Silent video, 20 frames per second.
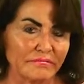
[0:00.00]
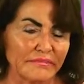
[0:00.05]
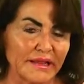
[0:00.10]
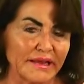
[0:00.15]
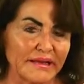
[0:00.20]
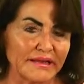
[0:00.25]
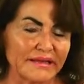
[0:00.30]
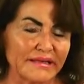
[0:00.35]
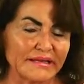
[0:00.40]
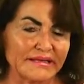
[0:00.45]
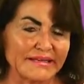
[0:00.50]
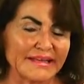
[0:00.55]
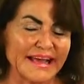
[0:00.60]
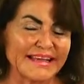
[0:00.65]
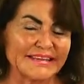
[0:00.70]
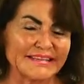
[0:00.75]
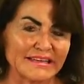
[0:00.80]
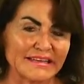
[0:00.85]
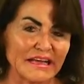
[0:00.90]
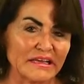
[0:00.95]
They didn't
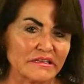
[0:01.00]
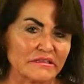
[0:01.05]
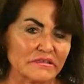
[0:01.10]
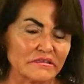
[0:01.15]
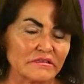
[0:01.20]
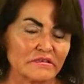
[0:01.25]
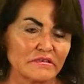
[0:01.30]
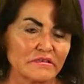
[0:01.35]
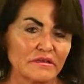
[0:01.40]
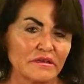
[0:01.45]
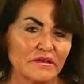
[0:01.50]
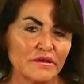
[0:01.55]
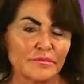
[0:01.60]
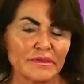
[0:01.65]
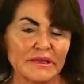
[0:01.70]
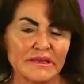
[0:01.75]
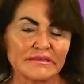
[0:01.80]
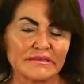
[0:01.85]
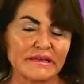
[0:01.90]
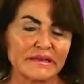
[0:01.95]
test us,
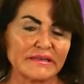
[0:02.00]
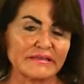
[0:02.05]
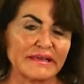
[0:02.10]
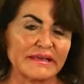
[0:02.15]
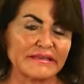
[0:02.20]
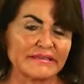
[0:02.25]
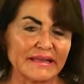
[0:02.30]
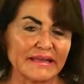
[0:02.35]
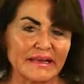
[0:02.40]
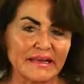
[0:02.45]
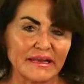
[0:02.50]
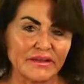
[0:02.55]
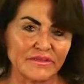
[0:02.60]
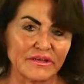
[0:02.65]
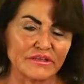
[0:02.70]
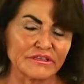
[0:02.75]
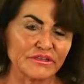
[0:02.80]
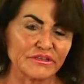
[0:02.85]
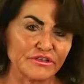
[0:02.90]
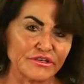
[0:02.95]
because they didn't test any of
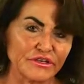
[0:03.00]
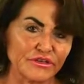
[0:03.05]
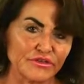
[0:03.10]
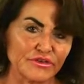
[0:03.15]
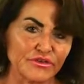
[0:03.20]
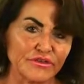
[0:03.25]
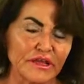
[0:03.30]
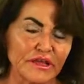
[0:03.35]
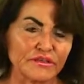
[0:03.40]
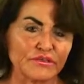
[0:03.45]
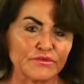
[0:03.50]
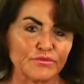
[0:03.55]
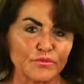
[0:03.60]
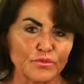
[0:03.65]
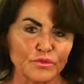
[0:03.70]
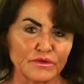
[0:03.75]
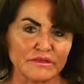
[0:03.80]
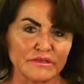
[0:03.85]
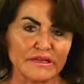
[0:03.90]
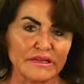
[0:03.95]
us until two thousand
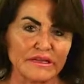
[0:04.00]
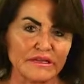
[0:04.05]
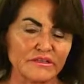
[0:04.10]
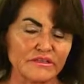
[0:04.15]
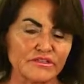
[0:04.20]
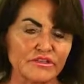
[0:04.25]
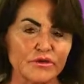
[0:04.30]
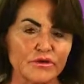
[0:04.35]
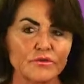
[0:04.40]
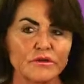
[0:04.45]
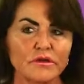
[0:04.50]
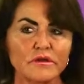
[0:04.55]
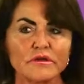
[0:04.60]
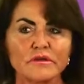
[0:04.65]
fourteen. So,